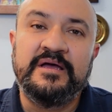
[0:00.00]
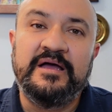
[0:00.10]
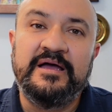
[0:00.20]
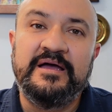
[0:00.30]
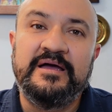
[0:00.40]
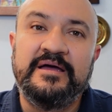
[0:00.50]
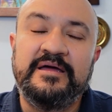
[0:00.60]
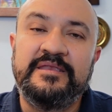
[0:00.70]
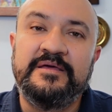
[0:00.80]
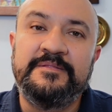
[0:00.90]

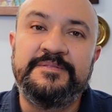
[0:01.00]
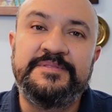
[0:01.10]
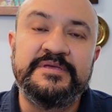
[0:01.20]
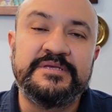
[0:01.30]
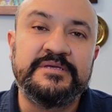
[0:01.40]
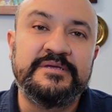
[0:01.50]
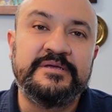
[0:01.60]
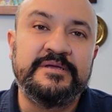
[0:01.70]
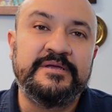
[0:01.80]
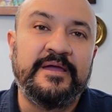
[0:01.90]
And
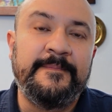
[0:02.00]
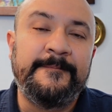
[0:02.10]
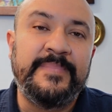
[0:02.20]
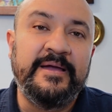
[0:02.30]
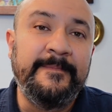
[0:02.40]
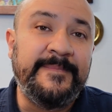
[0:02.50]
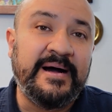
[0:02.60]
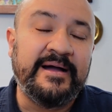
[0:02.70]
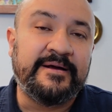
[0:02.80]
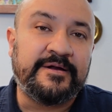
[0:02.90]
the
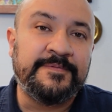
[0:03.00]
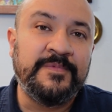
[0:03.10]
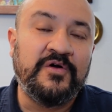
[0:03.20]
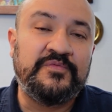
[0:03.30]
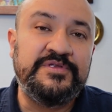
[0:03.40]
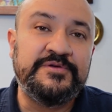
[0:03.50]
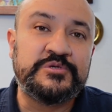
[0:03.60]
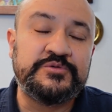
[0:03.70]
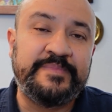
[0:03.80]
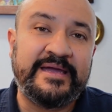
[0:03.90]
empire of New
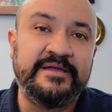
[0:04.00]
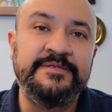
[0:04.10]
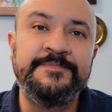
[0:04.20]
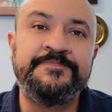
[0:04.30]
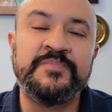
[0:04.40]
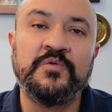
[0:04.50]
Spain,